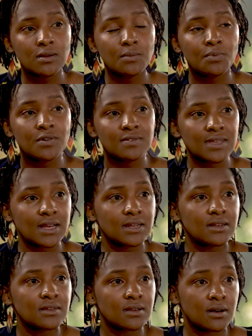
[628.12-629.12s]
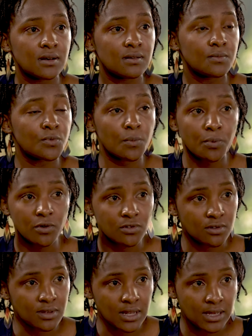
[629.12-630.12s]
present
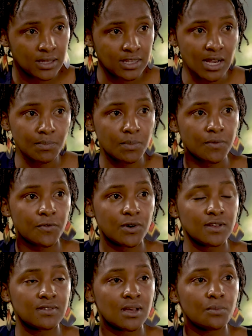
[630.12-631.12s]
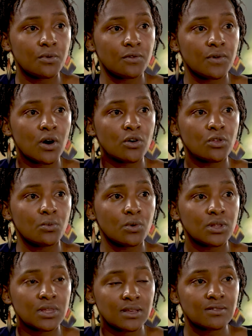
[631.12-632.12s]
proposals like young people, for example, of how you
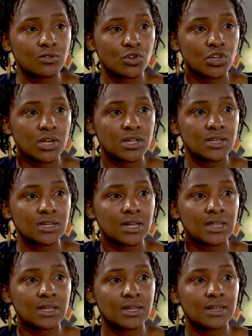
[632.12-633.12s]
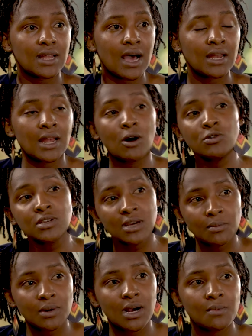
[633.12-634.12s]
want things to change, and then an
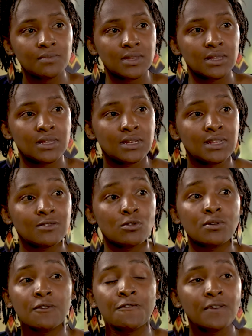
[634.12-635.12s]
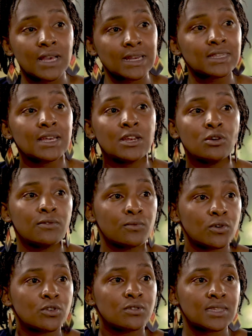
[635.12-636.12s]
outcome comes in that does not reflect any of
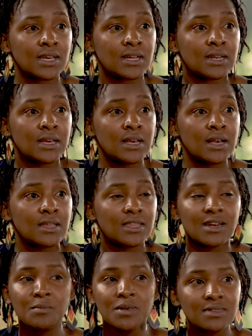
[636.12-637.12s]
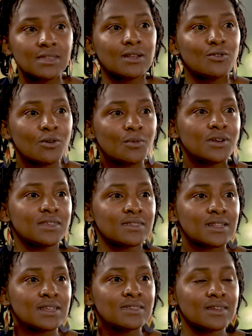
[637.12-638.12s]
what you said, then it means that
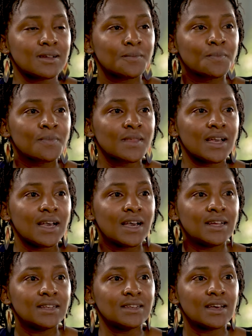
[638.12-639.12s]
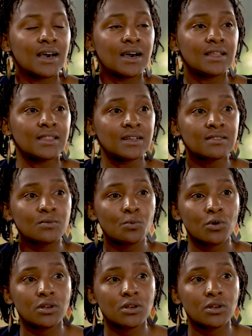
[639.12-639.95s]
nobody's listening. And that's